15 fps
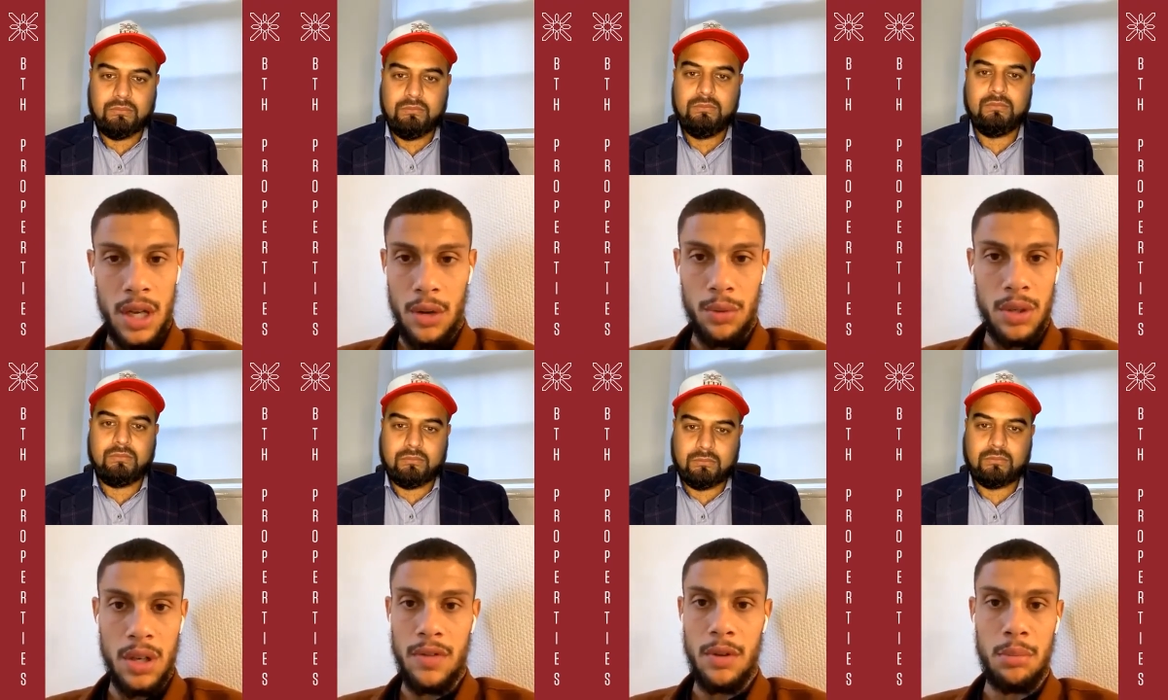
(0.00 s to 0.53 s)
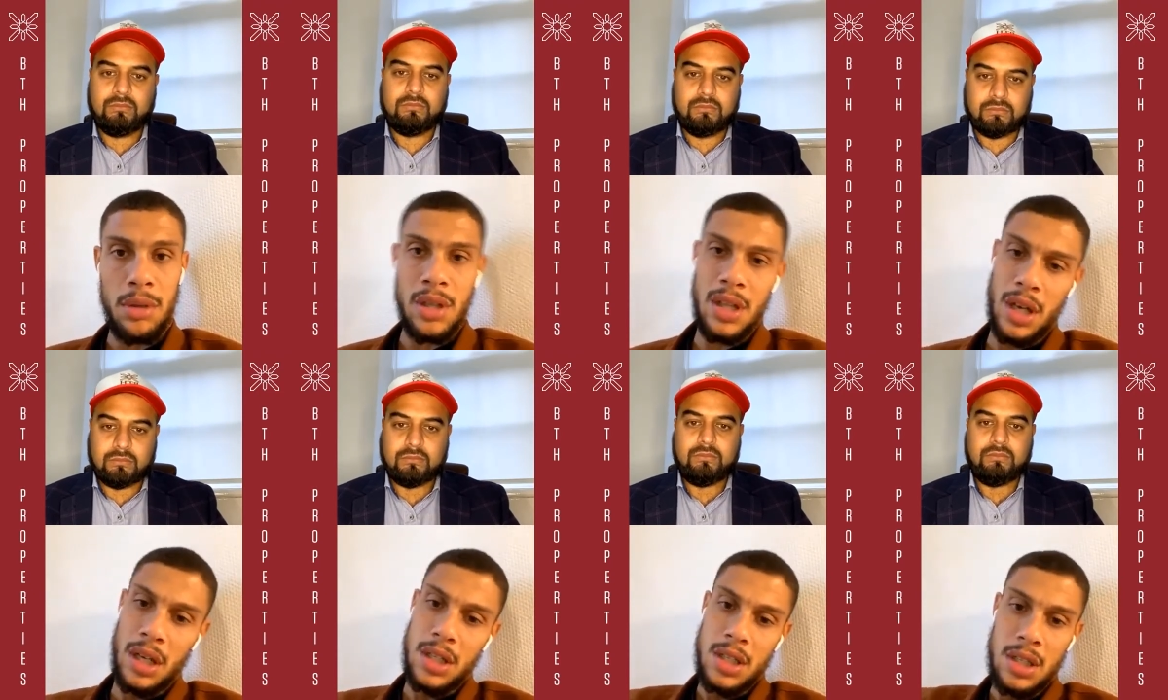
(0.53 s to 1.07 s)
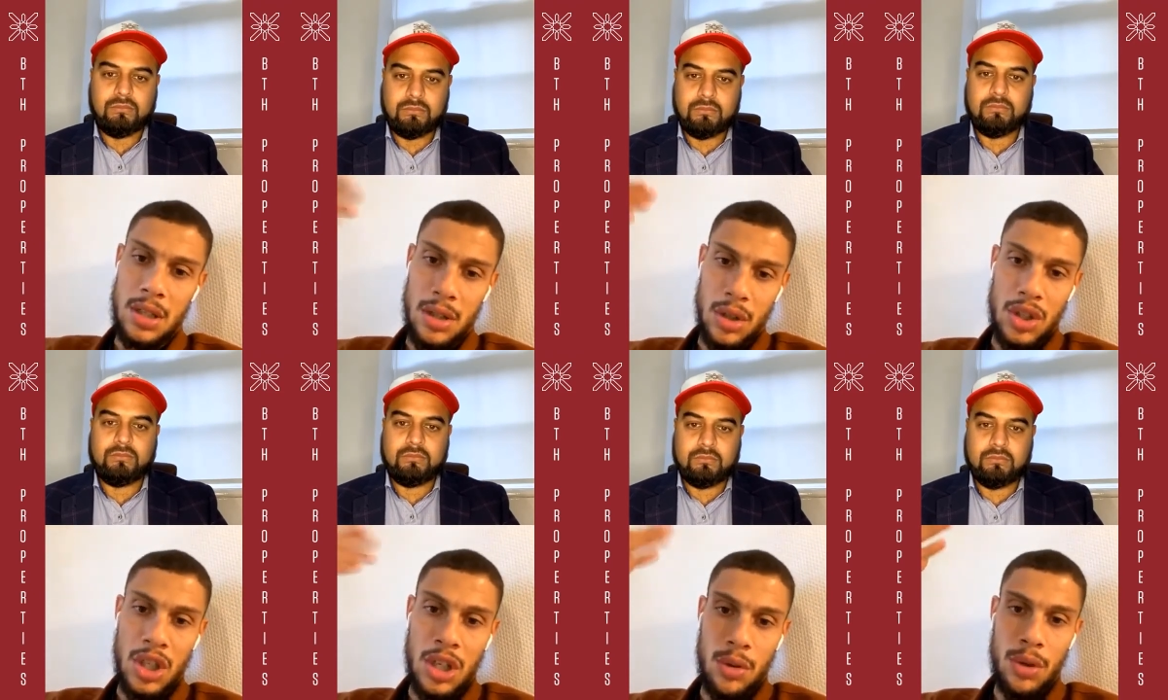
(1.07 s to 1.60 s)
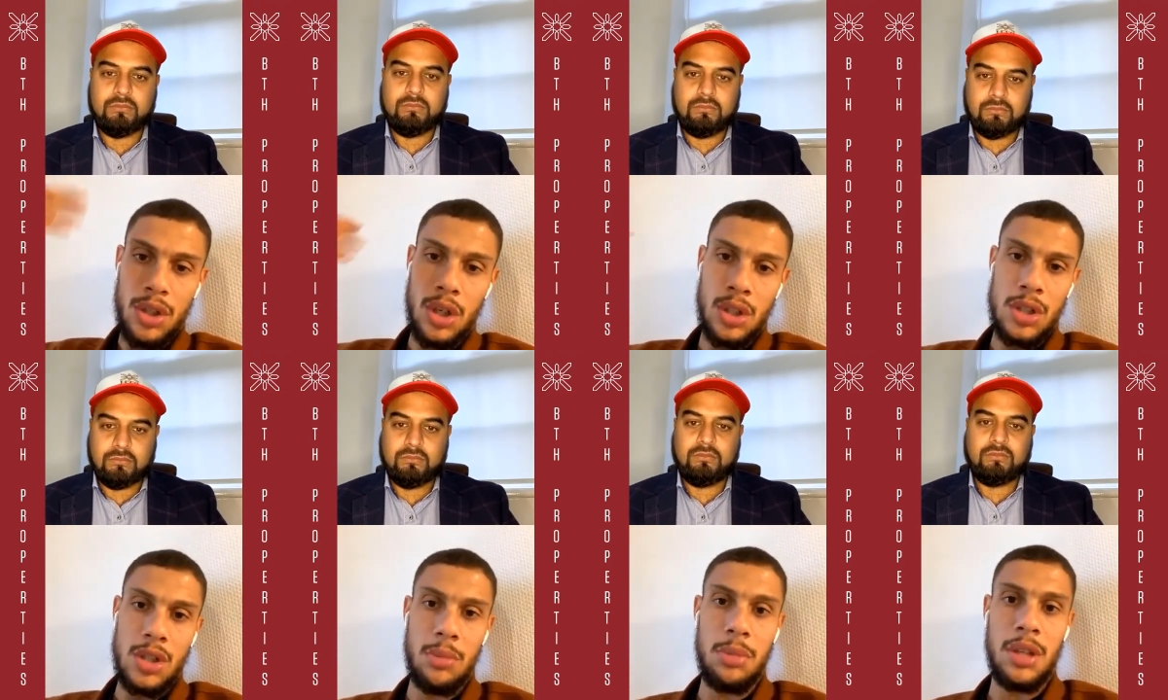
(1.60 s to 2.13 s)
Speaker 1: We never been there. It's the generation is
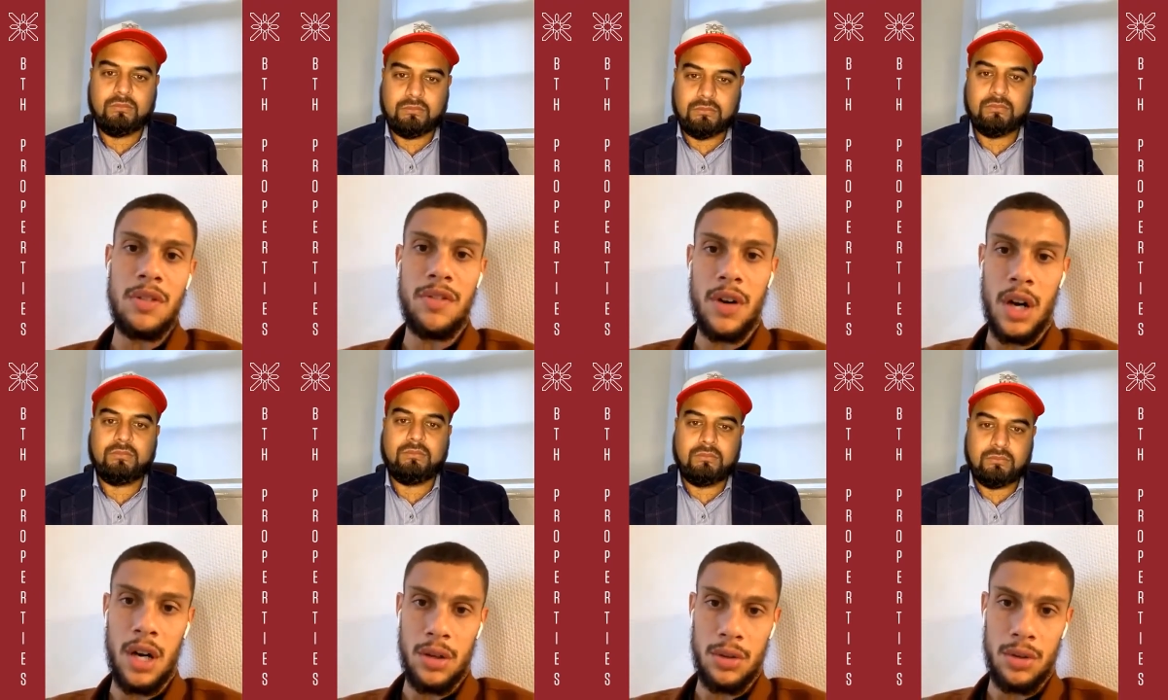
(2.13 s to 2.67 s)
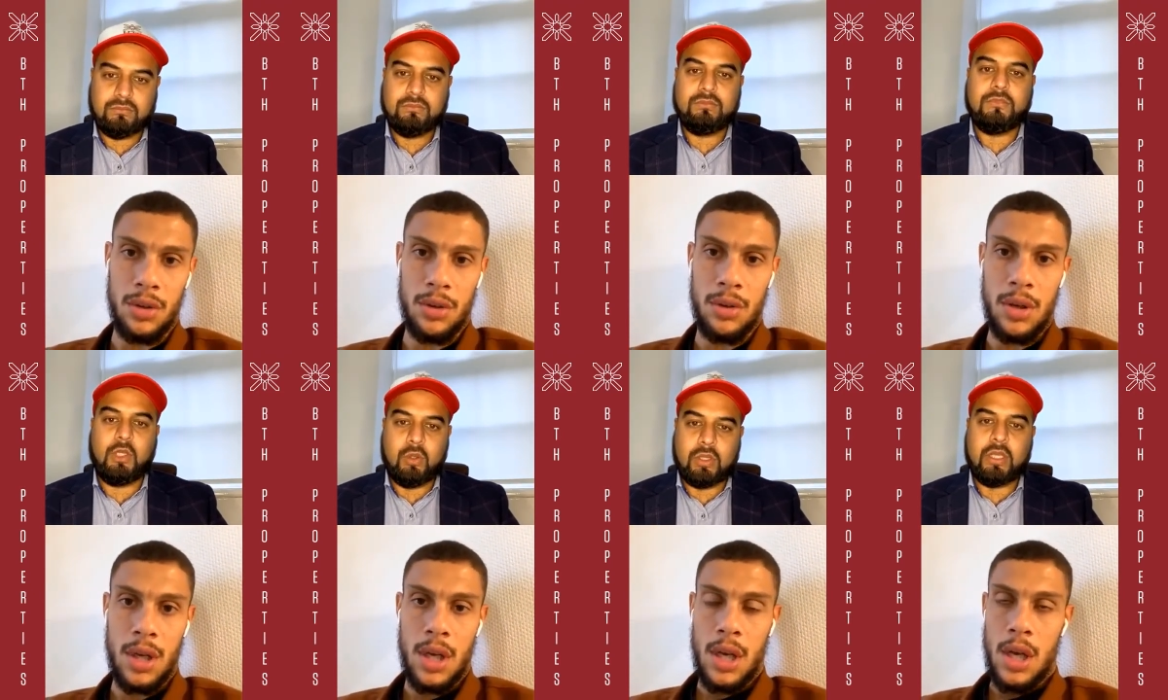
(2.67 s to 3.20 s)
a bit far, you know. Okay.